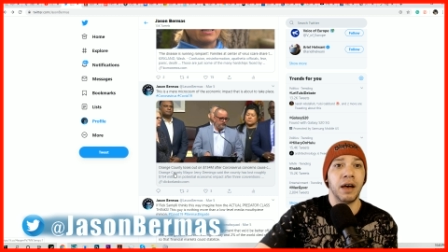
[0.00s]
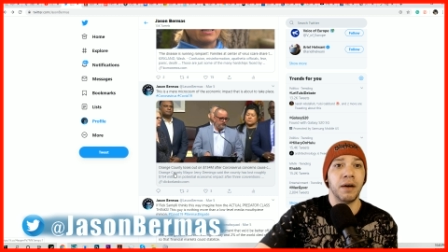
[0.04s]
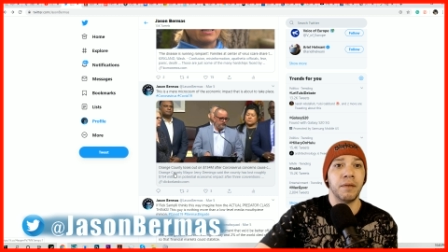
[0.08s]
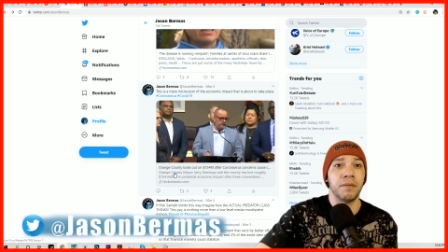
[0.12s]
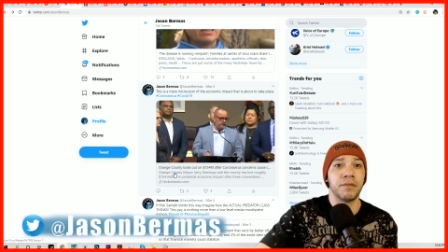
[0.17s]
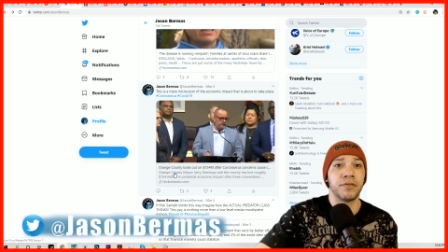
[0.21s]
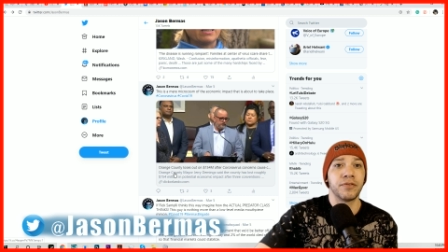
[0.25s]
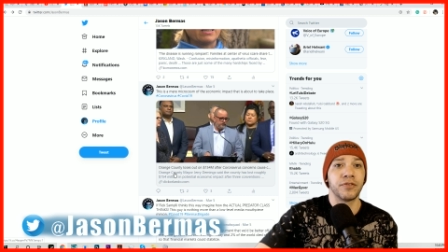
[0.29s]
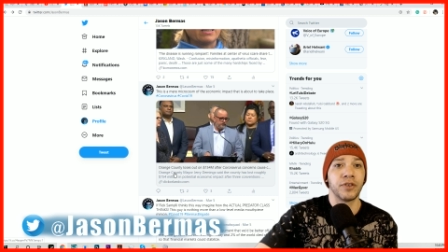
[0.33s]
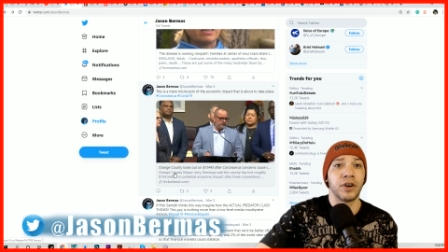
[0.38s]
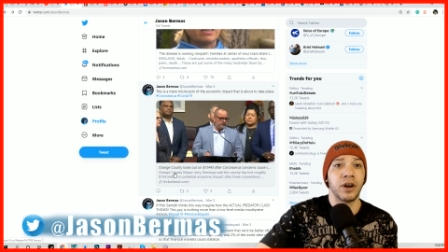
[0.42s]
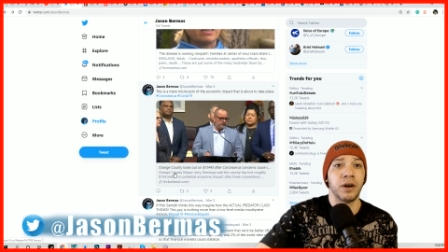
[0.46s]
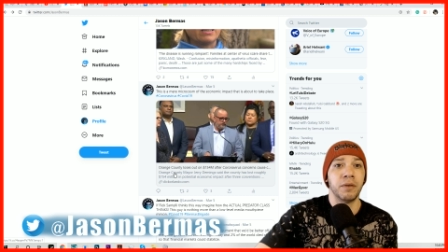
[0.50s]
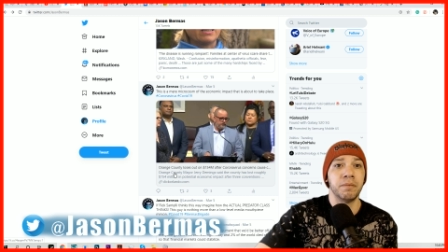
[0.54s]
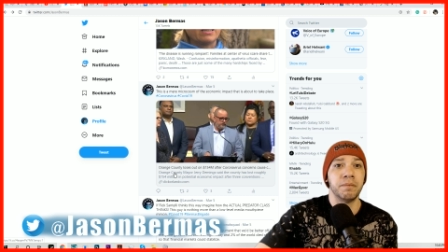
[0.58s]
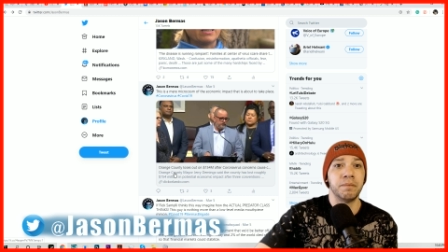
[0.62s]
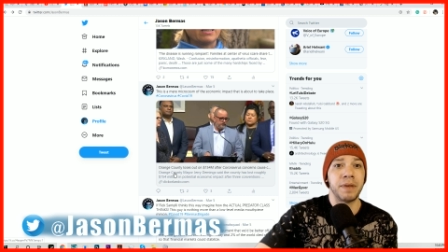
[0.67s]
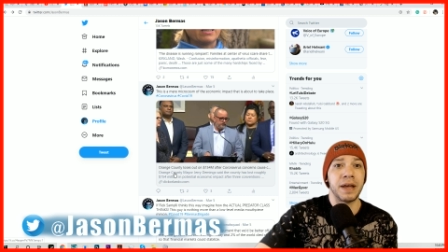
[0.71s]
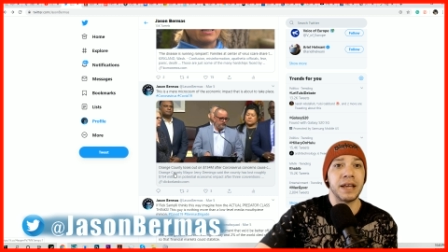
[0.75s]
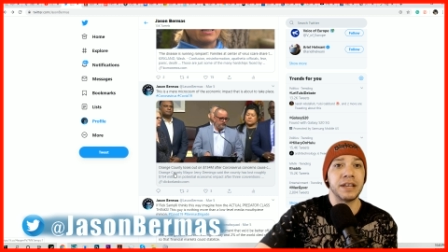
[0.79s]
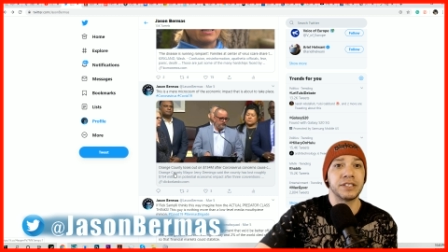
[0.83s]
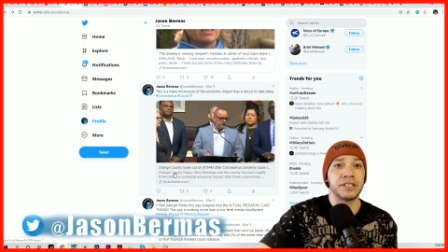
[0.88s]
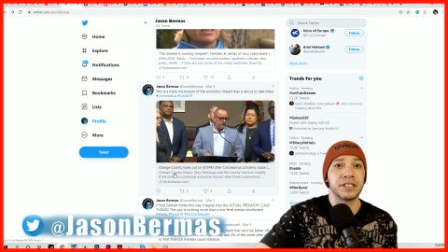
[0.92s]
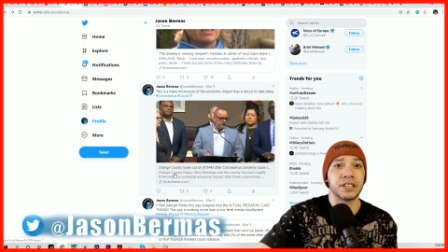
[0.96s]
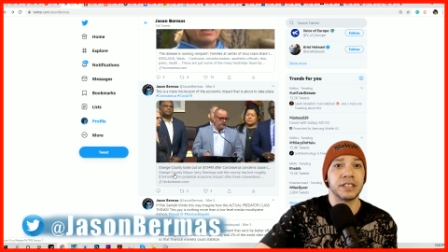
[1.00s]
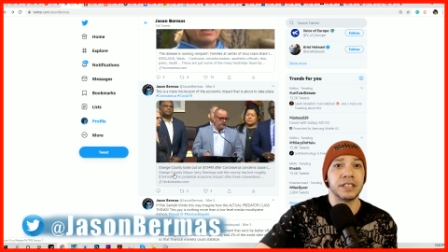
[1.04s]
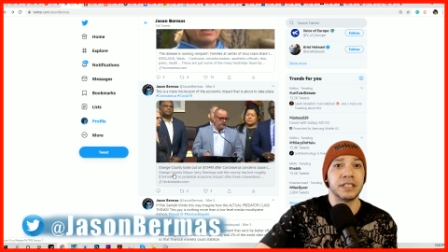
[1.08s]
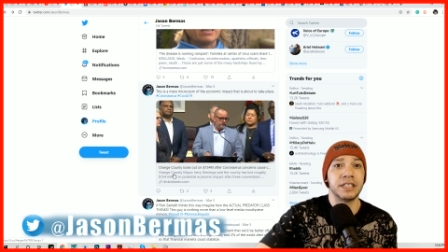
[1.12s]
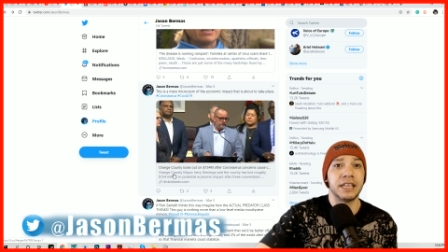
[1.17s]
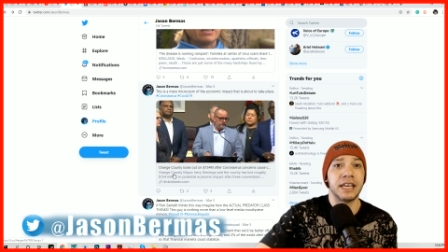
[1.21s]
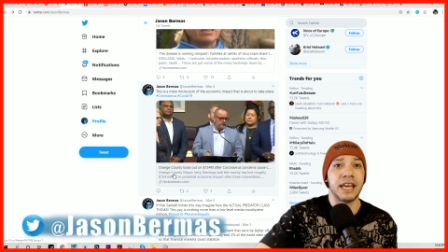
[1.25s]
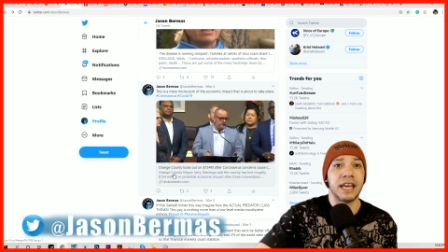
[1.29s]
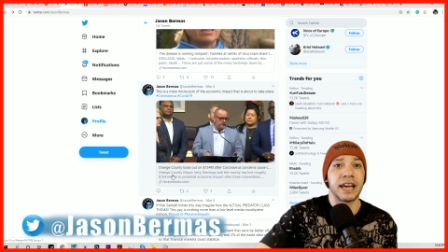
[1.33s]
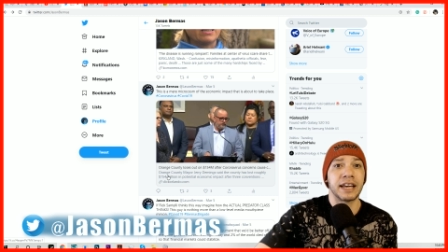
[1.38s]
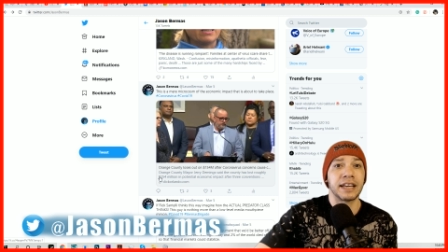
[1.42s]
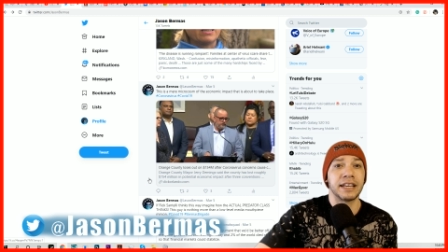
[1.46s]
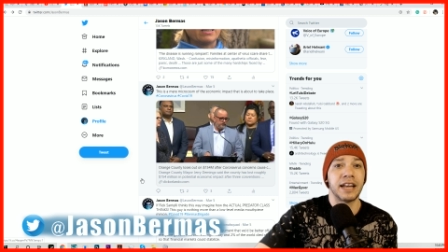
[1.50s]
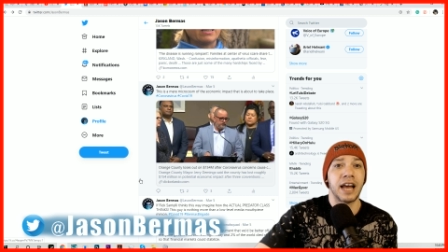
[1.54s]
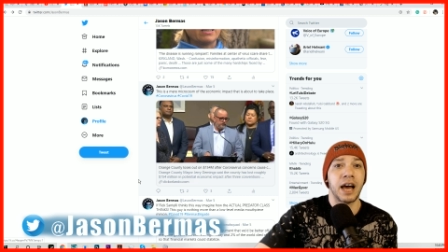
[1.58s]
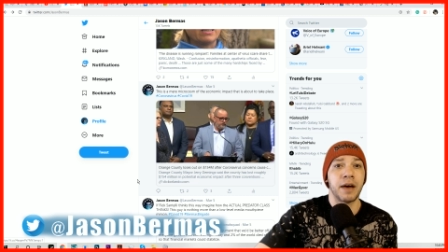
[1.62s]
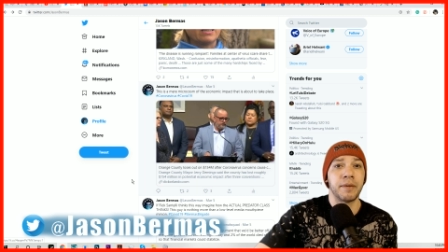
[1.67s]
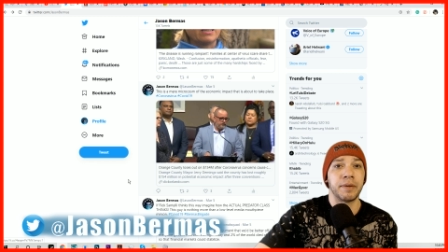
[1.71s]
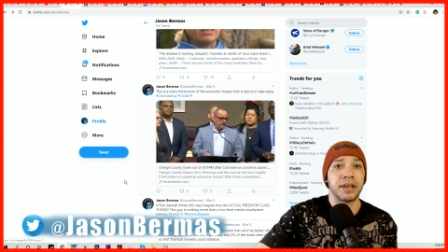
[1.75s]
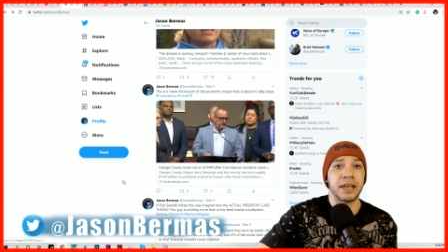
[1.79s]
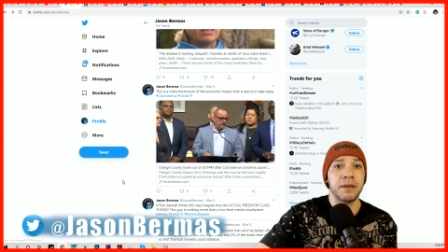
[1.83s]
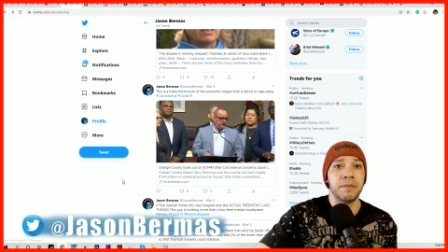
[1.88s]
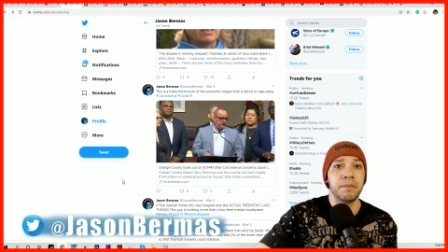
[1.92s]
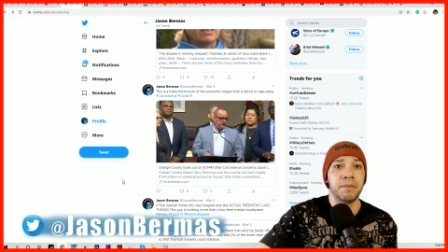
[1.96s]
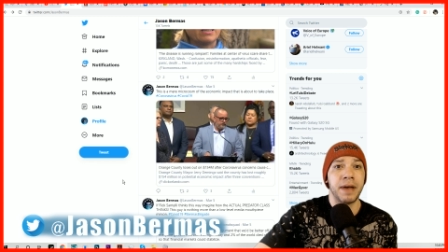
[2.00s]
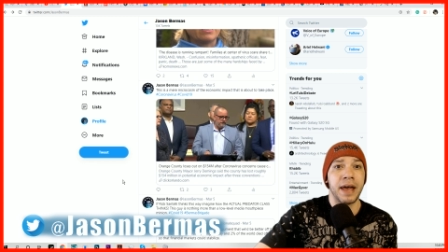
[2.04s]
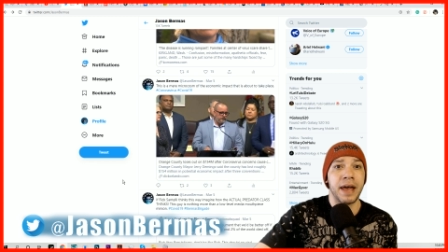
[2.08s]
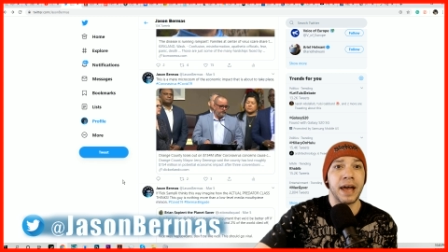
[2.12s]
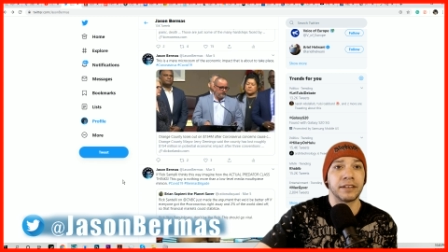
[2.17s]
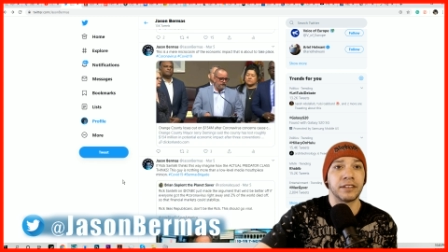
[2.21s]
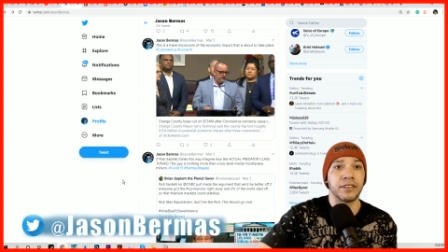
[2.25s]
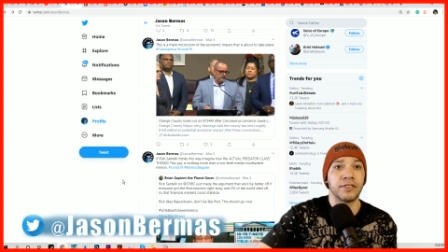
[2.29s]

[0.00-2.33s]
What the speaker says: from basically the economic impact